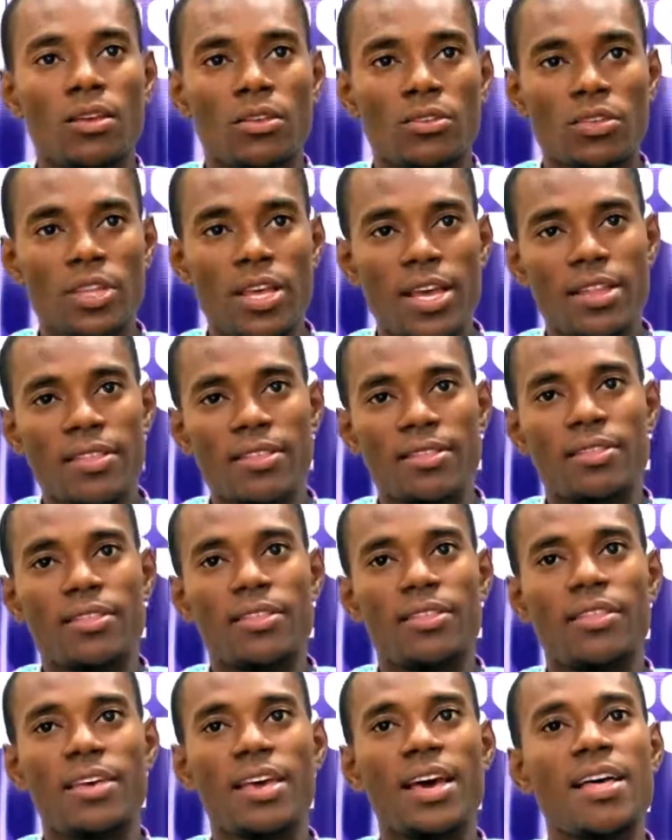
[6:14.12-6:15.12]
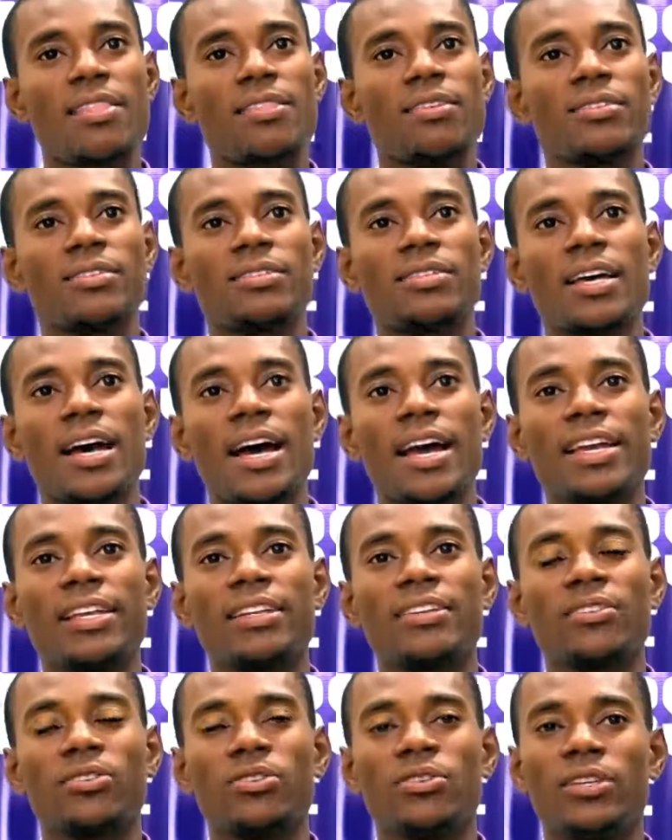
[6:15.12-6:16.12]
Then the other
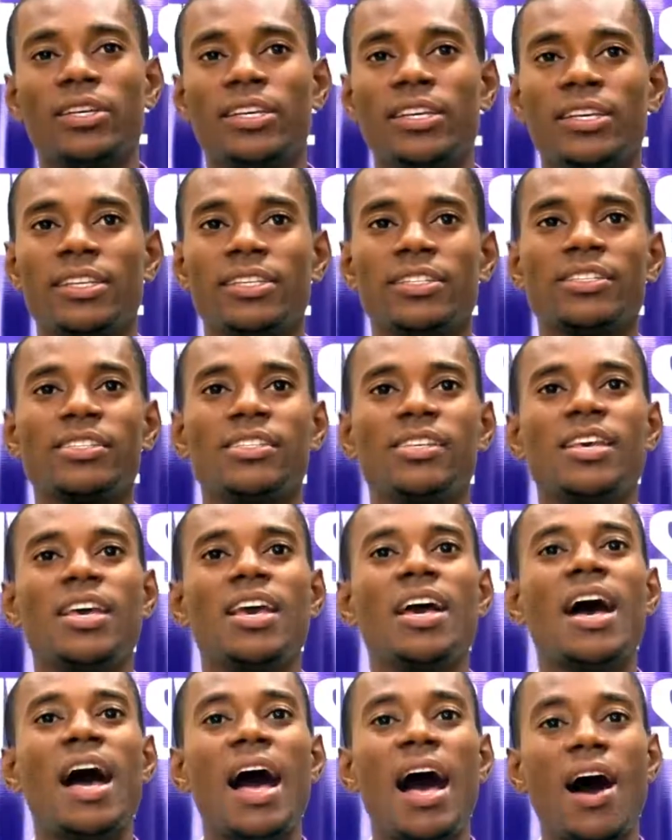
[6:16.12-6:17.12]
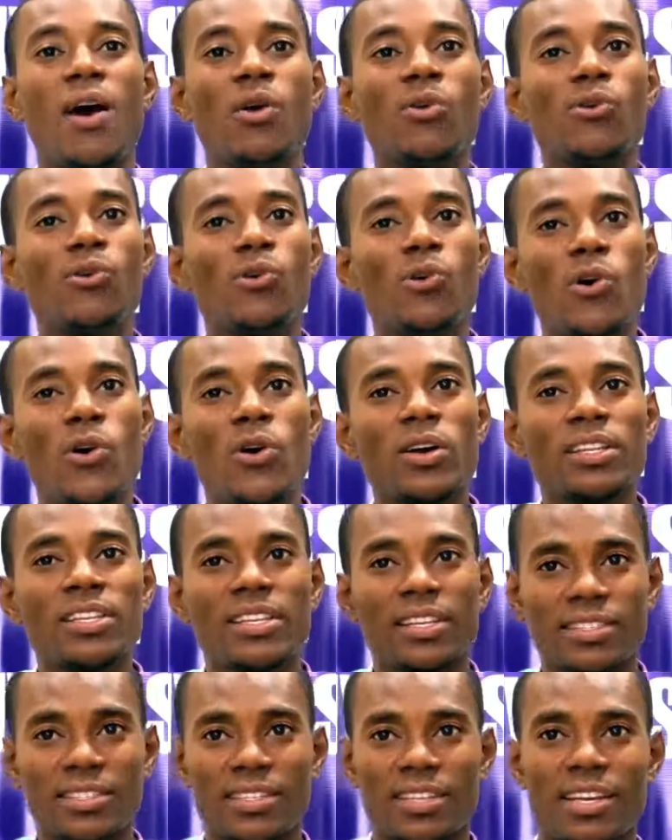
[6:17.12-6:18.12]
side is how long
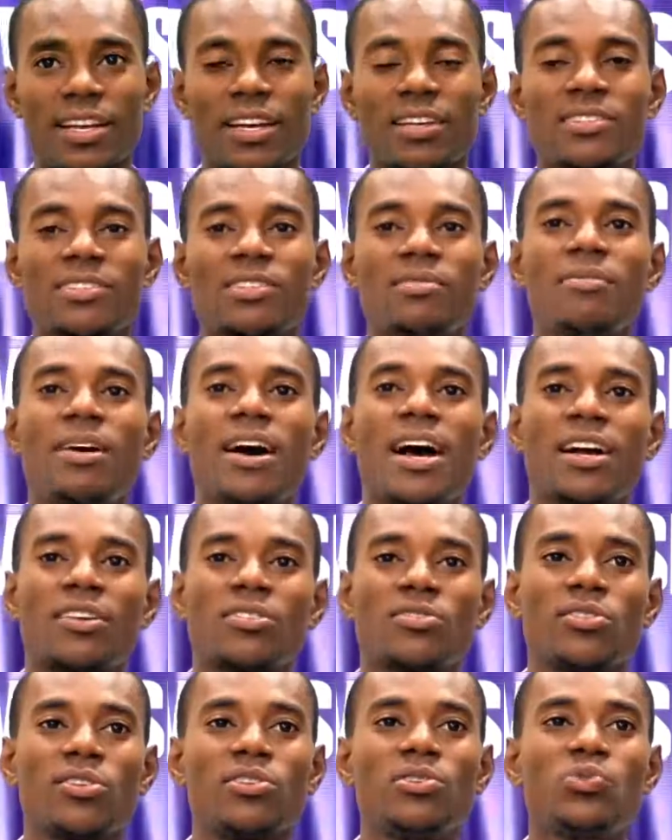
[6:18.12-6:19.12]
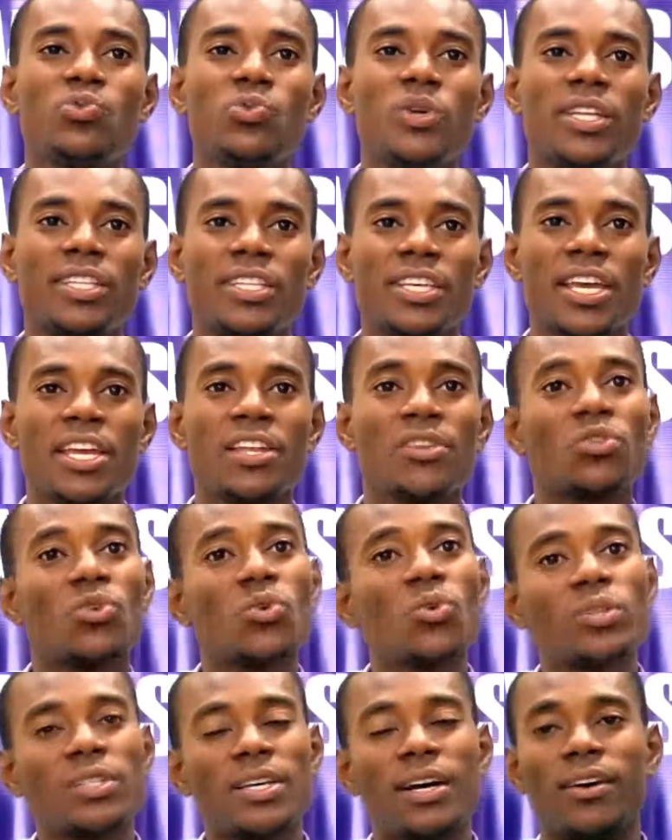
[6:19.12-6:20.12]
does the customer actually wait in
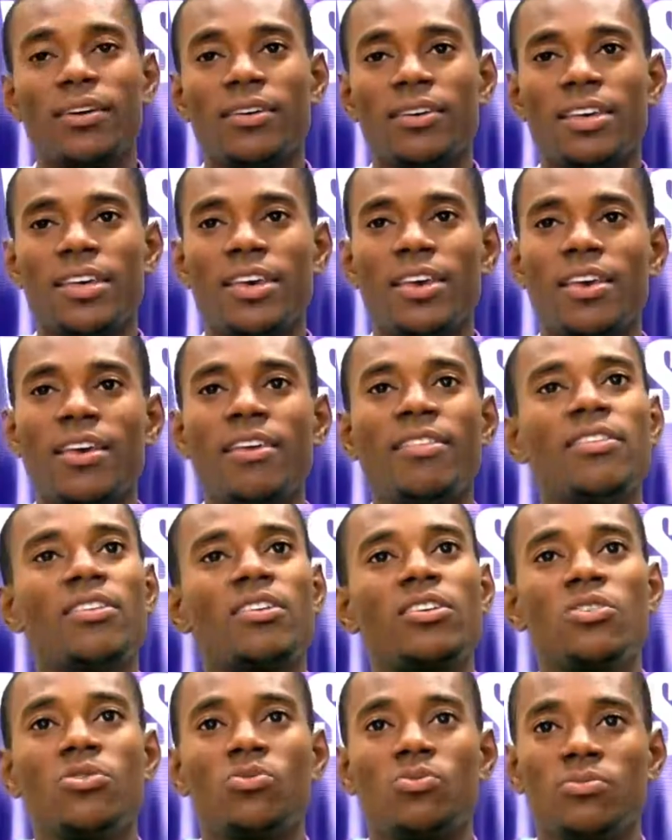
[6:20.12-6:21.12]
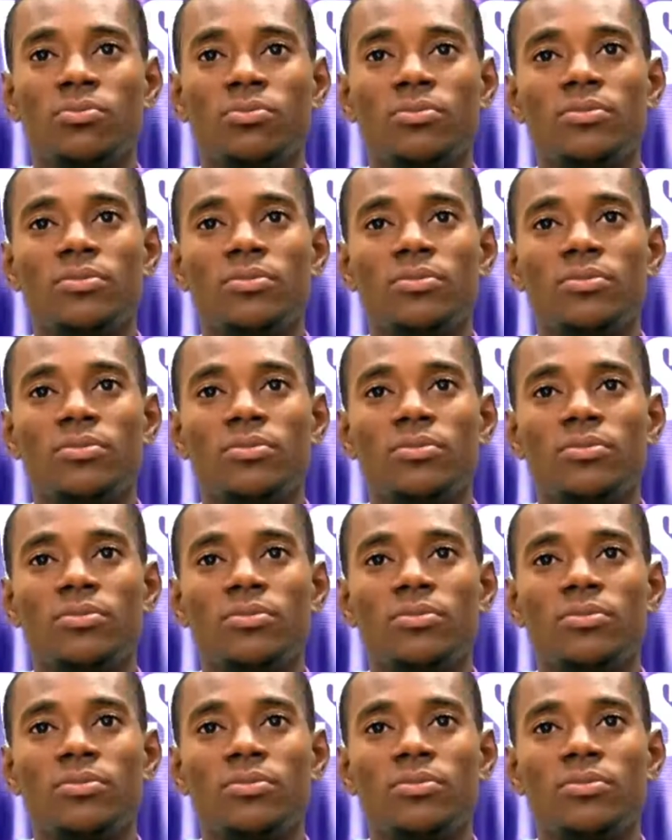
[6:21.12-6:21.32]
total in the queue.